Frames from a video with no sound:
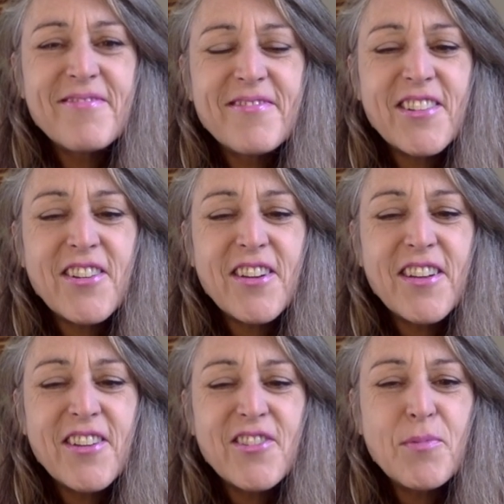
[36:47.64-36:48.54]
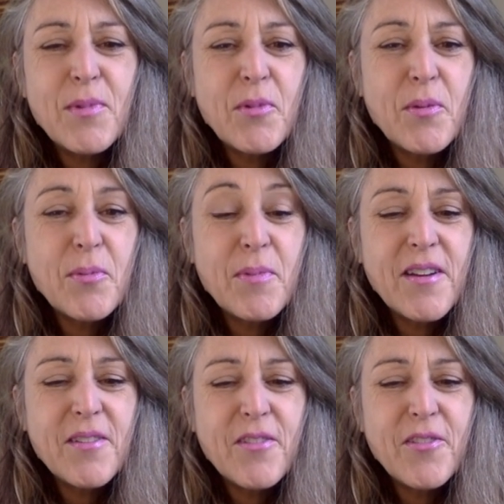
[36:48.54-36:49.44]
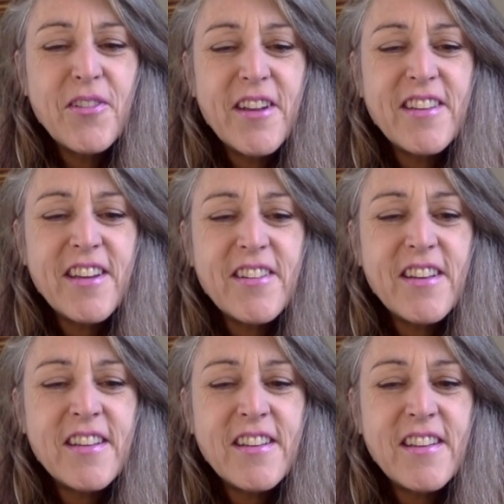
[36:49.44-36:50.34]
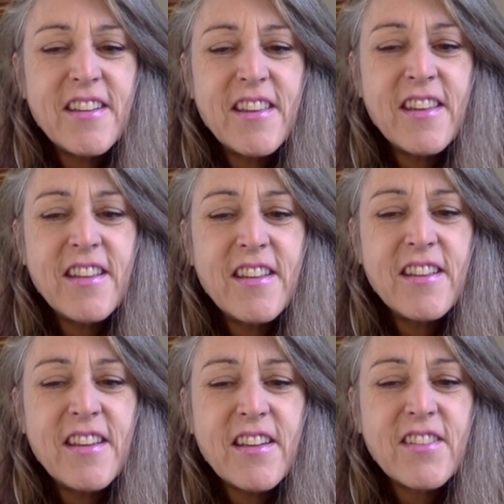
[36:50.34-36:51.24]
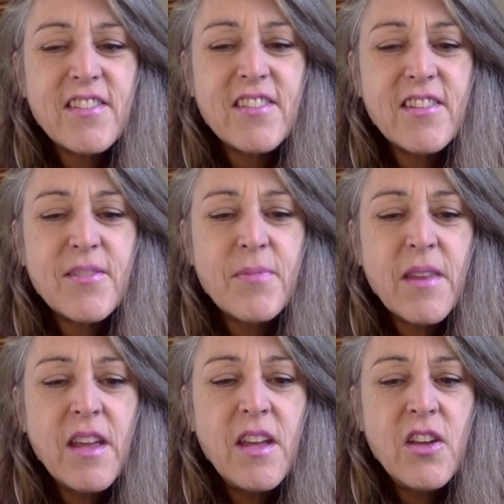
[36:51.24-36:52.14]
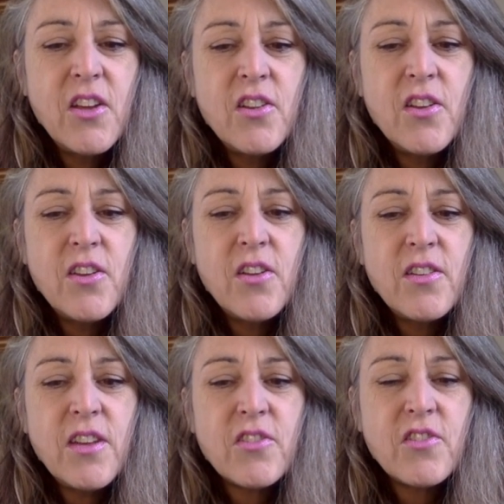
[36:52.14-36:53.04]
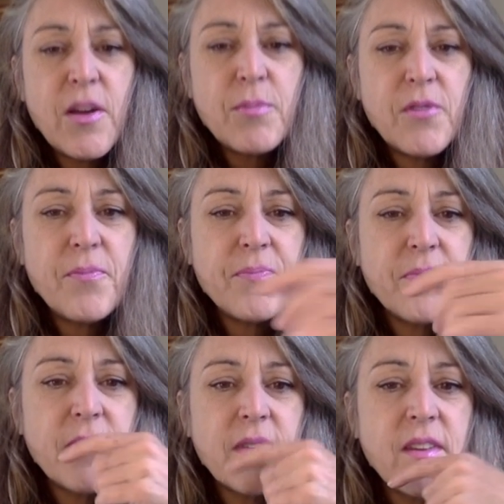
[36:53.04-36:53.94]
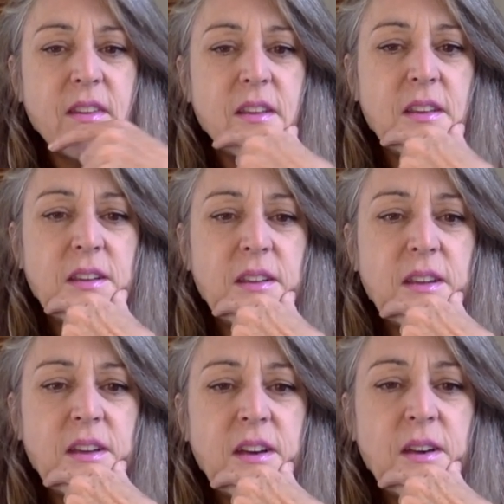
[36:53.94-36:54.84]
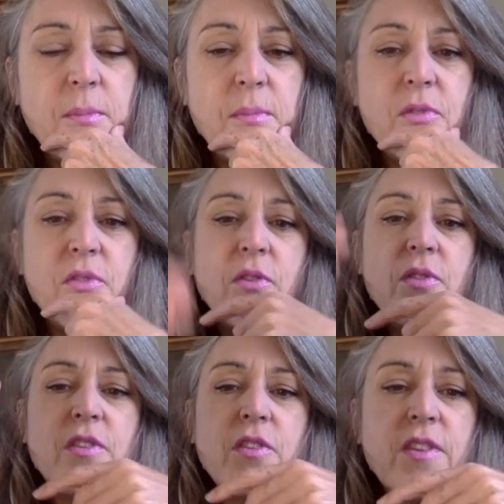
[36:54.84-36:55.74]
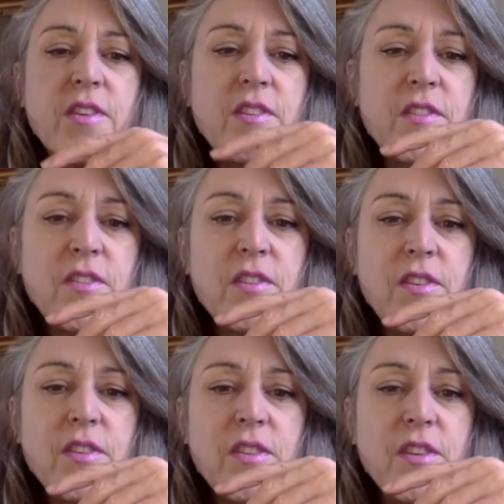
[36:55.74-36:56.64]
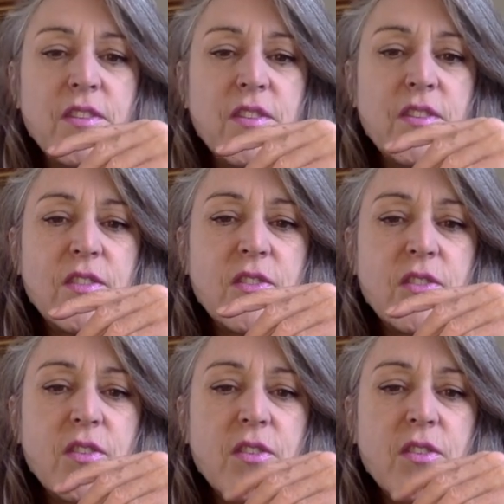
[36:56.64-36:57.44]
Sorry, I should be more prepared. We'll find out in the next next chapter. Um, so, so this is this is